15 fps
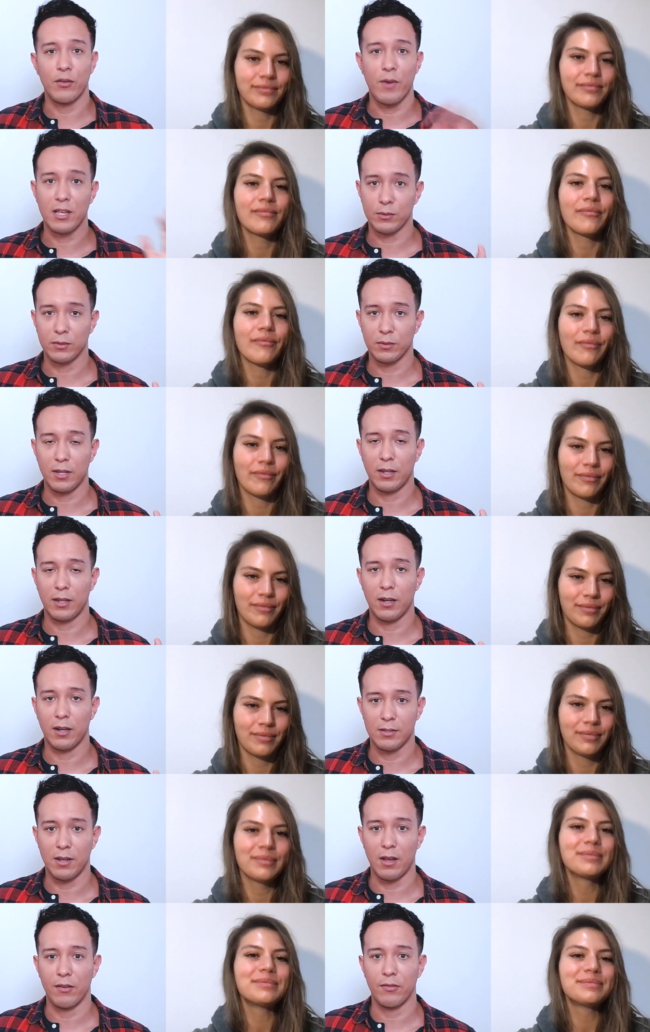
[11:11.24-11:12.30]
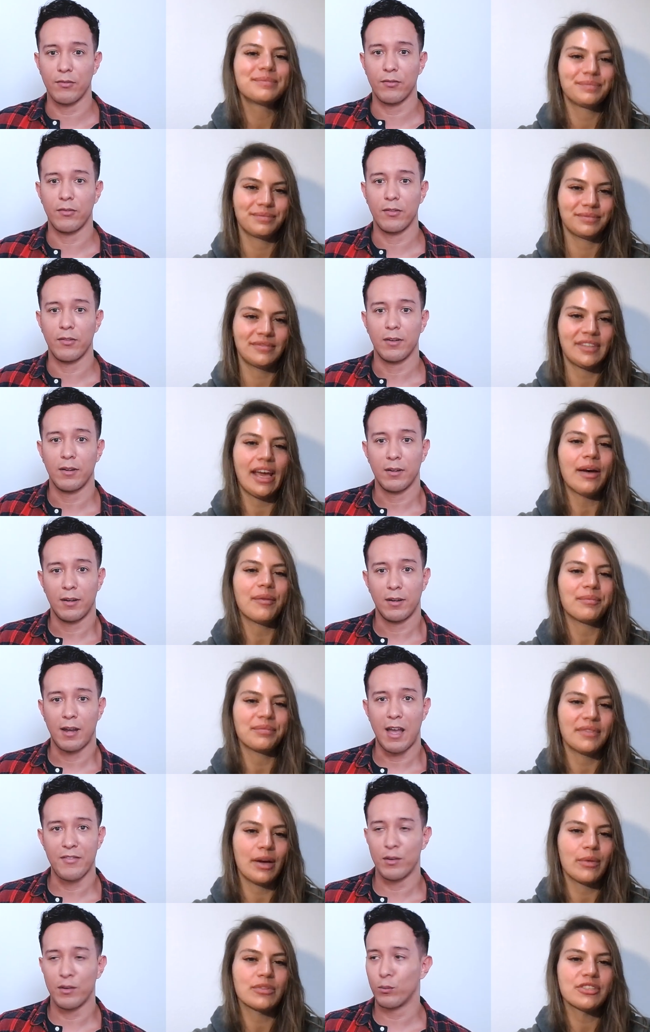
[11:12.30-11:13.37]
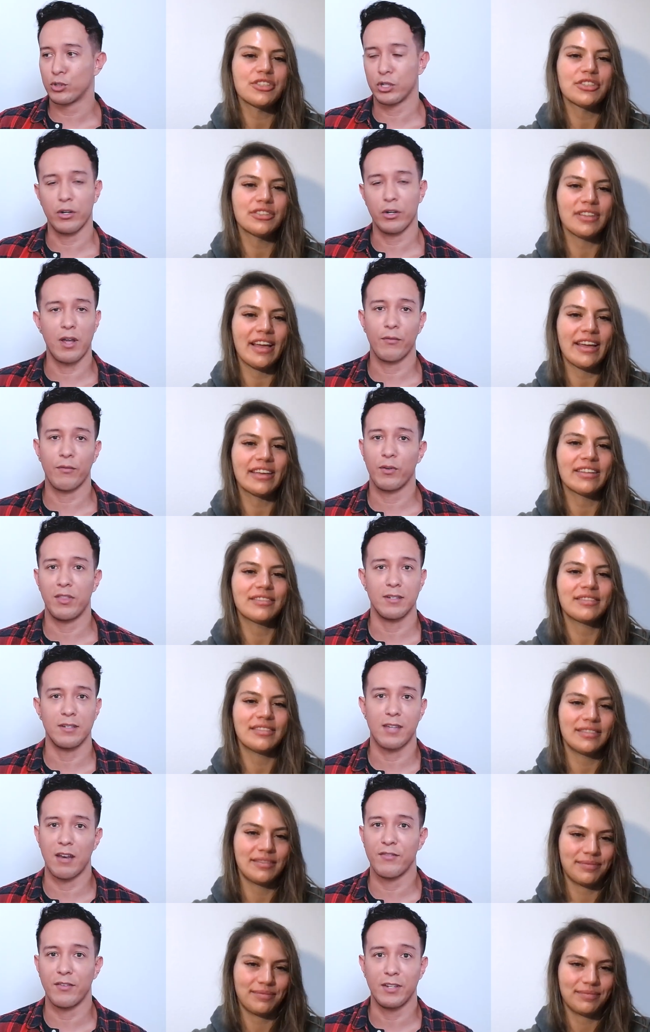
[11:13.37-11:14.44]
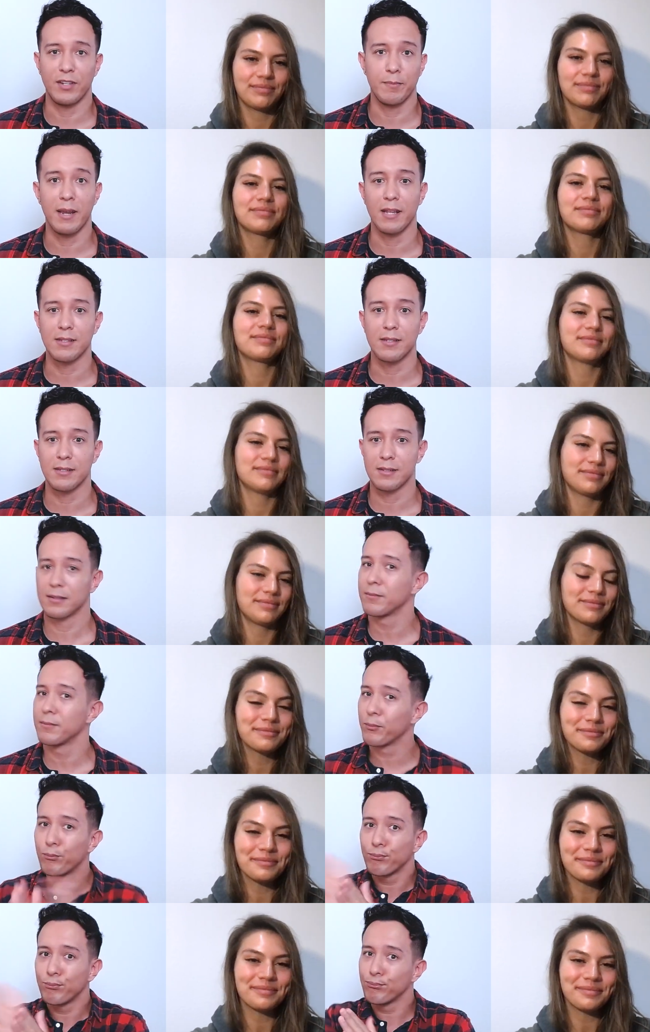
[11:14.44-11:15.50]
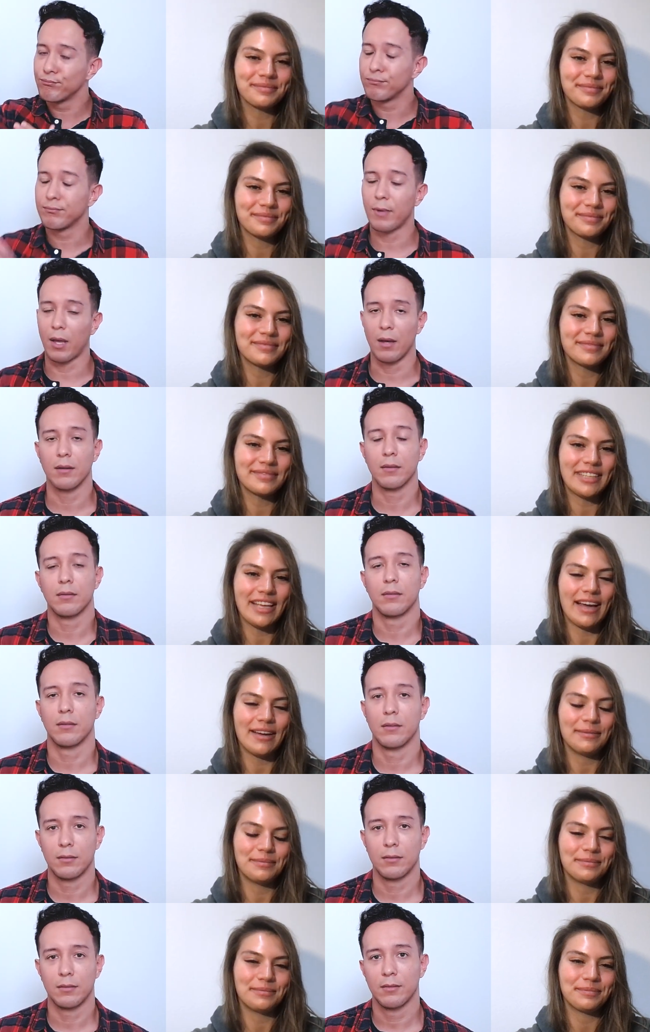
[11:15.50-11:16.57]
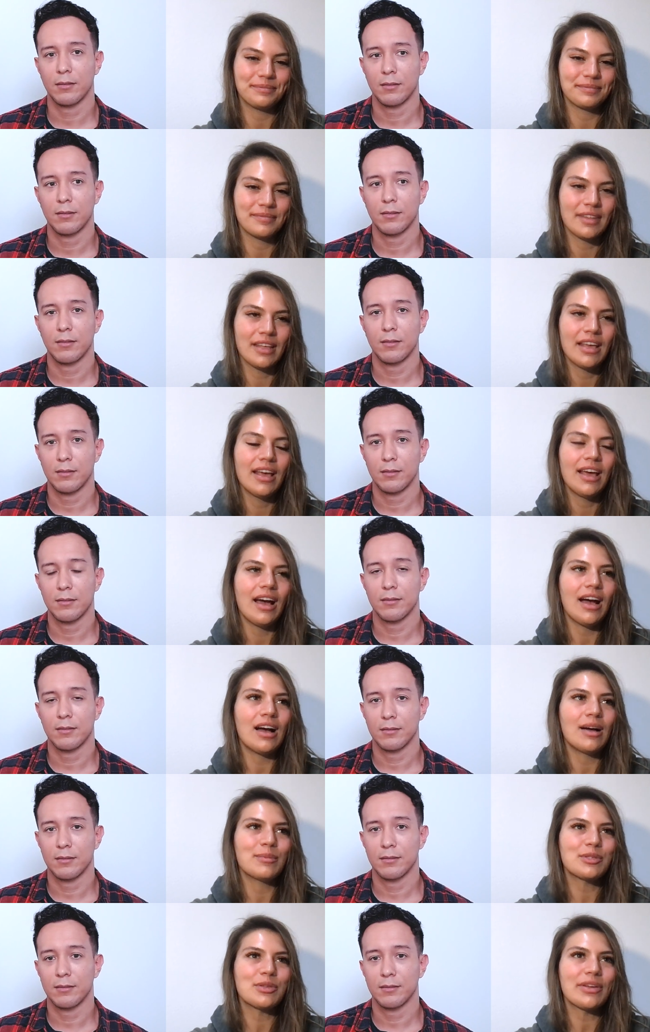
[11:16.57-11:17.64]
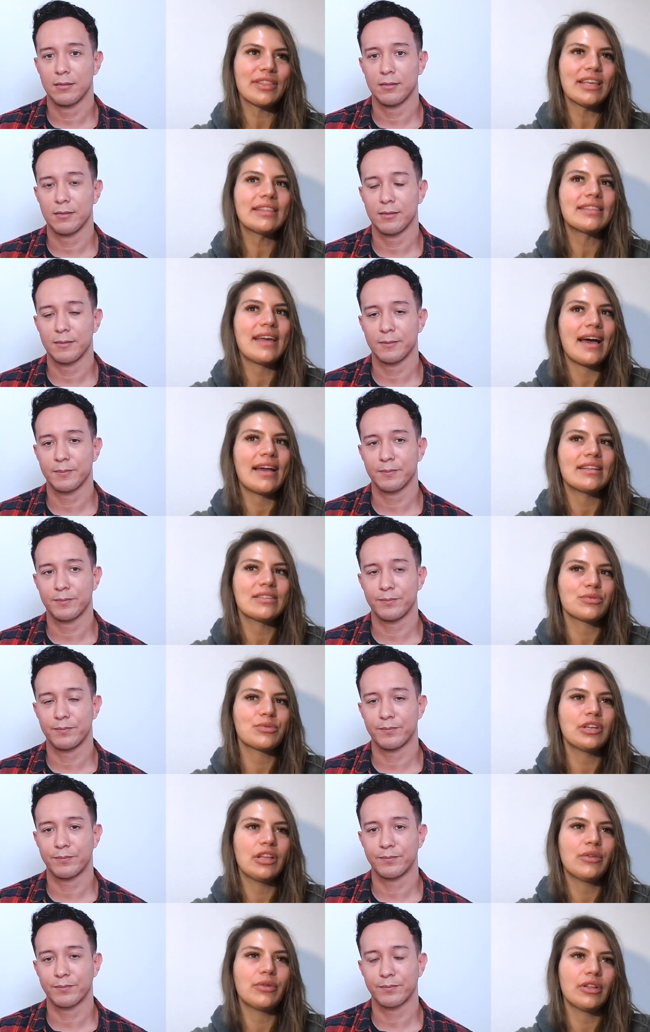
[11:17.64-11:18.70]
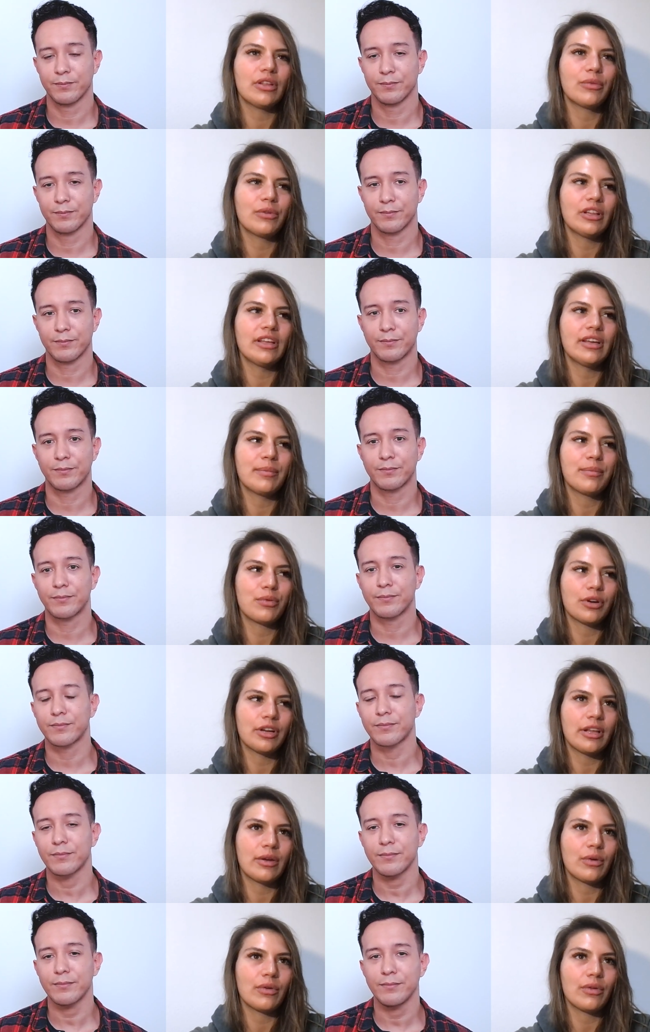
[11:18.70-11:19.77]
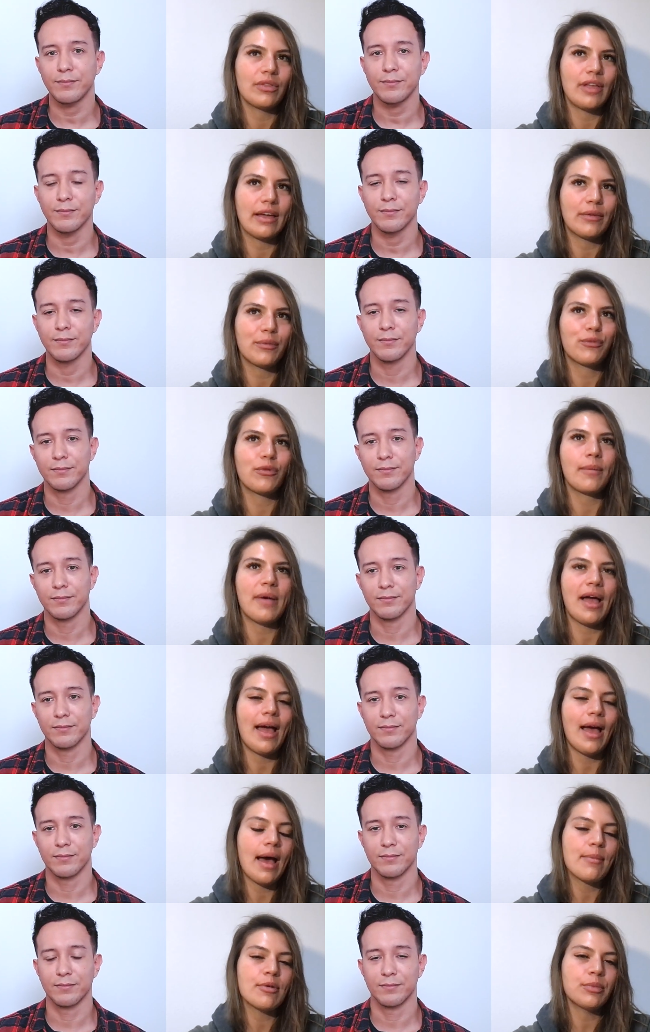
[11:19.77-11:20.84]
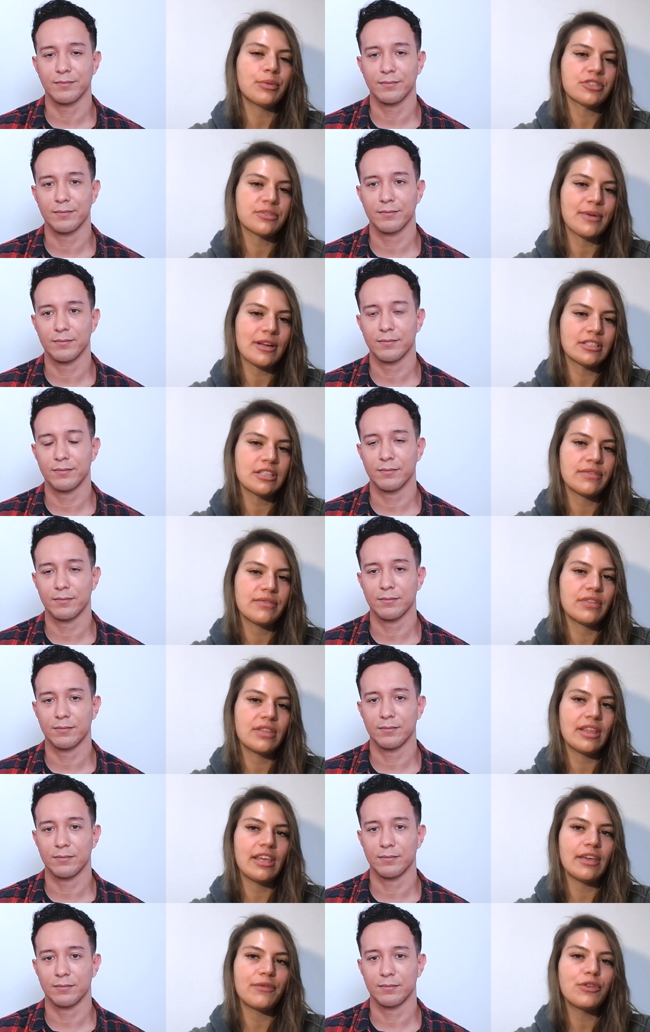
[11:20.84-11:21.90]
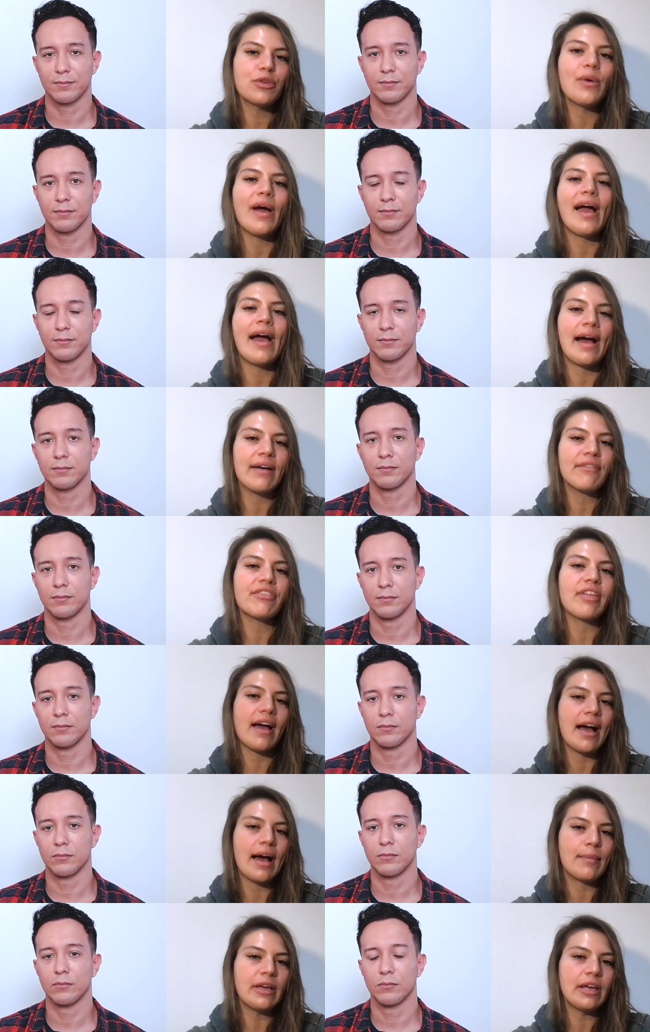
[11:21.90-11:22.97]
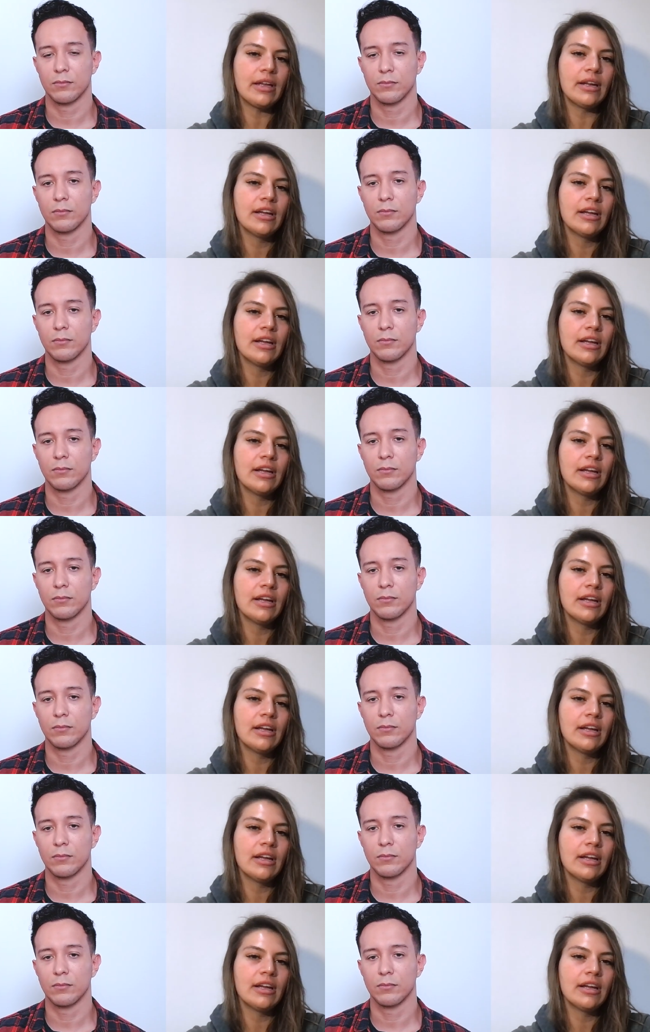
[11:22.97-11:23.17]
Speaker 1: rest will take care of itself. Yeah, that was and your like. Yeah. yeah.
Speaker 2: Um, so I think that is really, really, really important. Like from a habit perspective, if you have the habit,